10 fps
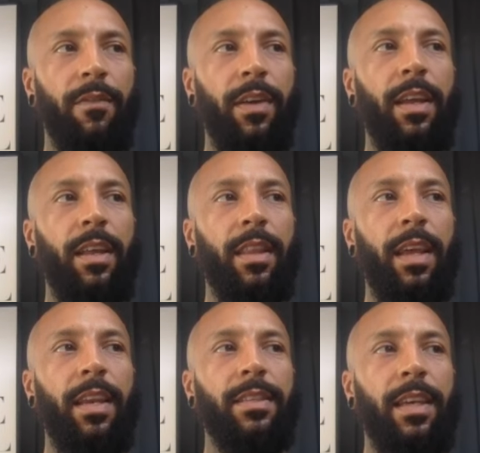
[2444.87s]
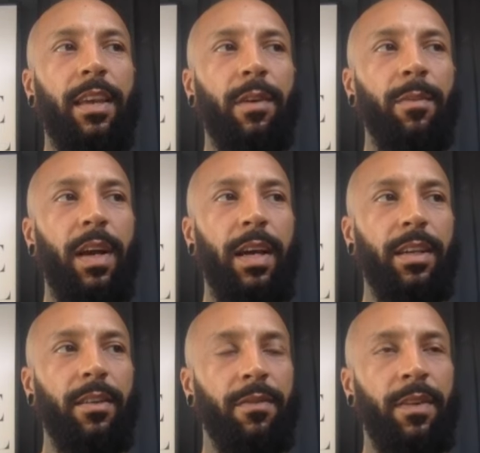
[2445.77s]
I think they need to give him kind
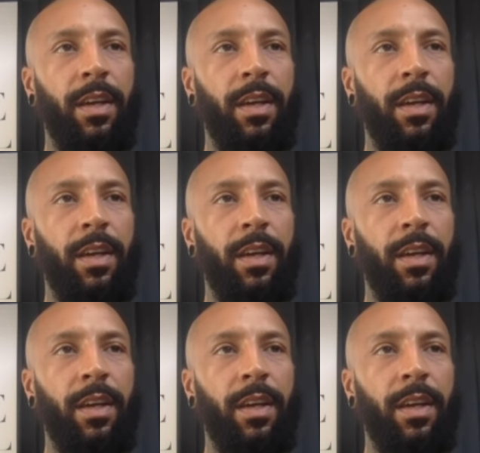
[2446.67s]
of